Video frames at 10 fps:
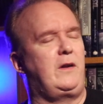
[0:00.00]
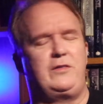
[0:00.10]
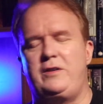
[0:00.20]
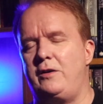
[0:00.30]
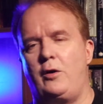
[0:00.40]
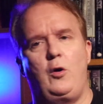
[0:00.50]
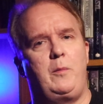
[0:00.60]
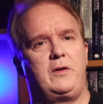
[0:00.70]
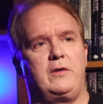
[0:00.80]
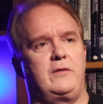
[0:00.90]
she did a whole
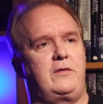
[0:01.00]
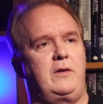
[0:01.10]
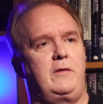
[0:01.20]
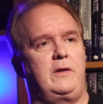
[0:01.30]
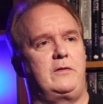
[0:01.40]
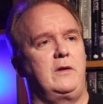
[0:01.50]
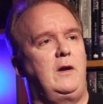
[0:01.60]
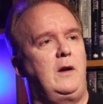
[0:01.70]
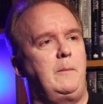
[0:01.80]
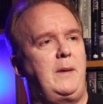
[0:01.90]
bunch of series
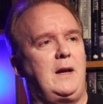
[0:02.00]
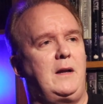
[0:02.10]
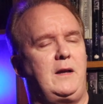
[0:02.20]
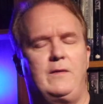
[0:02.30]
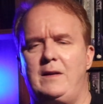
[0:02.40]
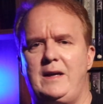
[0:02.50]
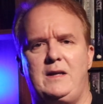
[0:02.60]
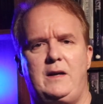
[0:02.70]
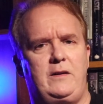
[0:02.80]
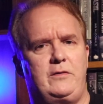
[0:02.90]
back like in the late
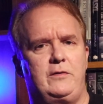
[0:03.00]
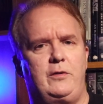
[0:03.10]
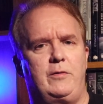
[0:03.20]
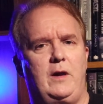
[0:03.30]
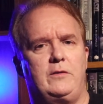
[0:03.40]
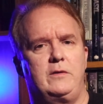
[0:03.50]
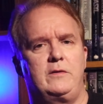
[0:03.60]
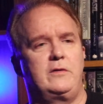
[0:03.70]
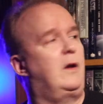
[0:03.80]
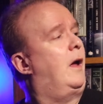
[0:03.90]
nineties and two
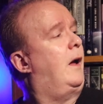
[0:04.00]
thousands,